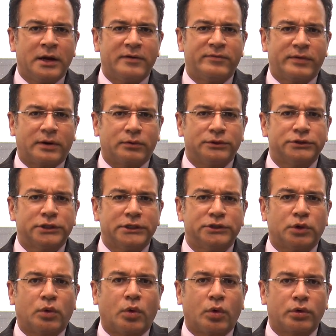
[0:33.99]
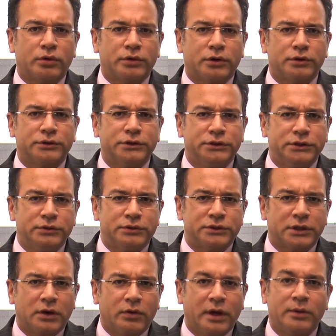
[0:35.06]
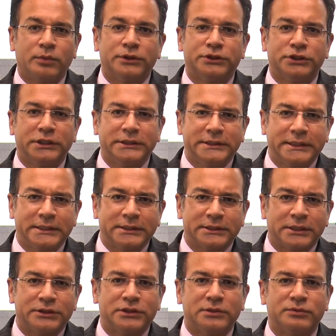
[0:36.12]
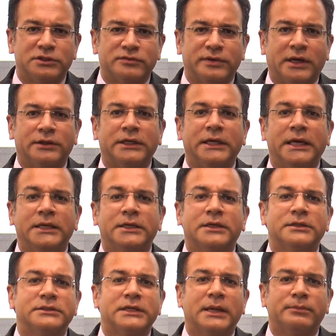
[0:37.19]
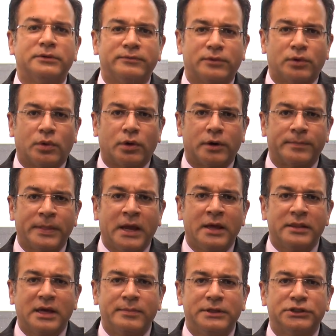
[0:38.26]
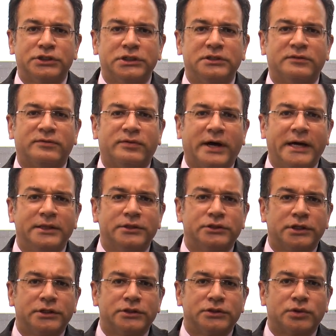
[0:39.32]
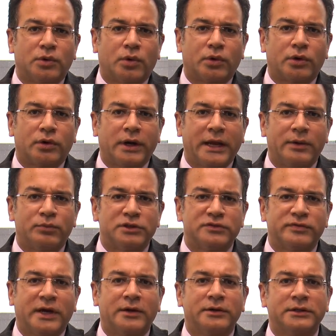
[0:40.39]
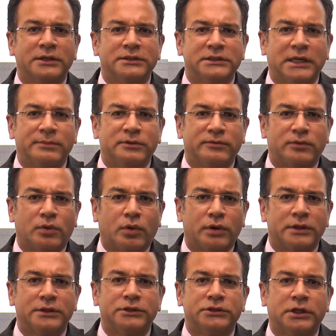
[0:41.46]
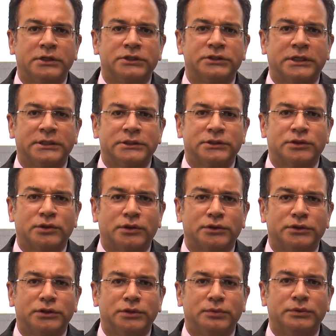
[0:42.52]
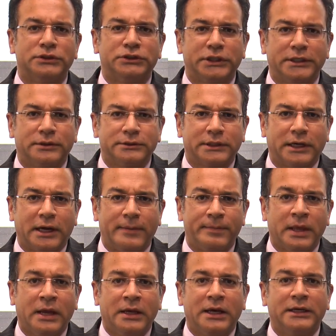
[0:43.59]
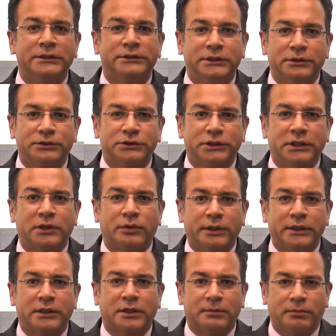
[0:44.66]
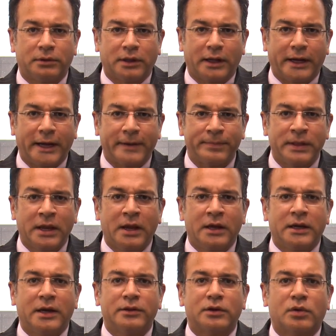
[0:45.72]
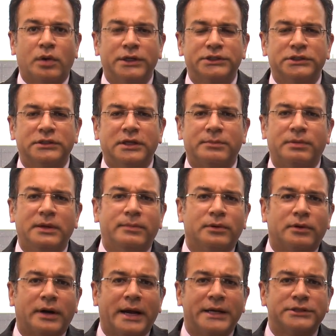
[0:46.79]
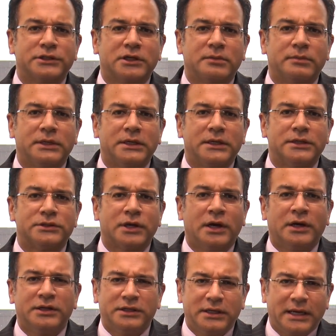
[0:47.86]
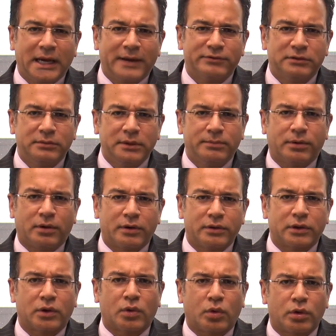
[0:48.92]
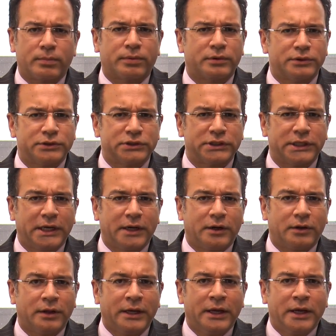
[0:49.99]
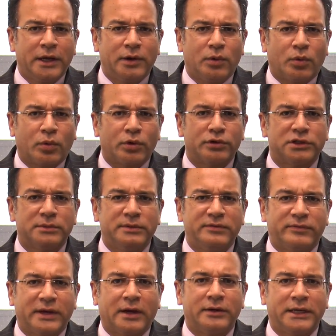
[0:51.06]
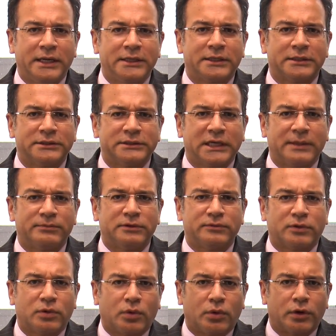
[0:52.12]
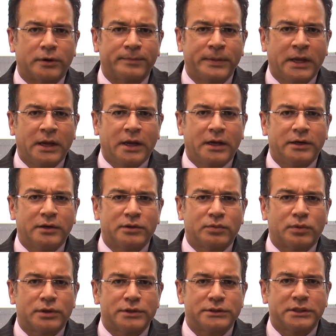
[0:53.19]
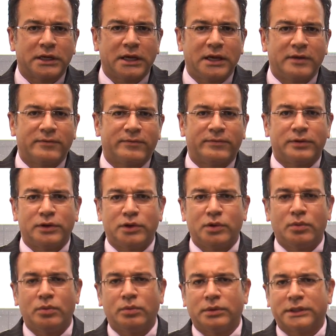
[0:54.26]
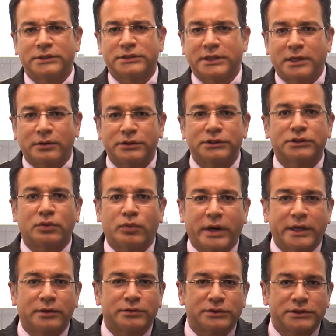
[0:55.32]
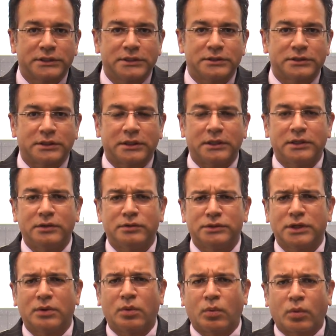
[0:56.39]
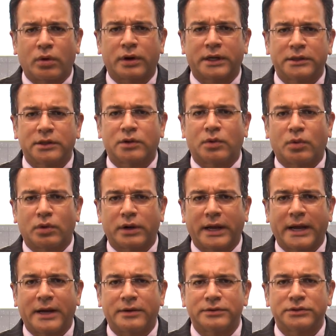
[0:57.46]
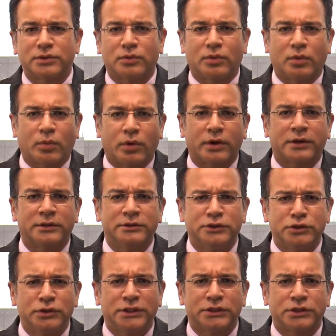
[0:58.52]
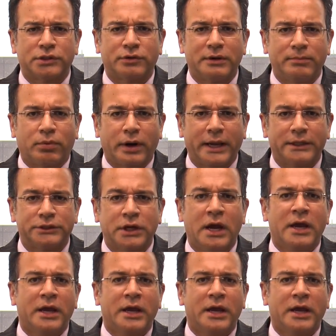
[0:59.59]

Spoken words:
A federal judge ordered her to do so, and when she didn't, she was found in contempt of court. That means she defied the judge's order and was found in contempt of court, and the judge sentenced her to jail time until she agreed to comply. Now, the question that people are asking me is, do you have to be part of the court personnel in order to be found in contempt of court? In other words, if you, let's say, are just a regular citizen and you don't work in the courthouse or work in the judiciary branch,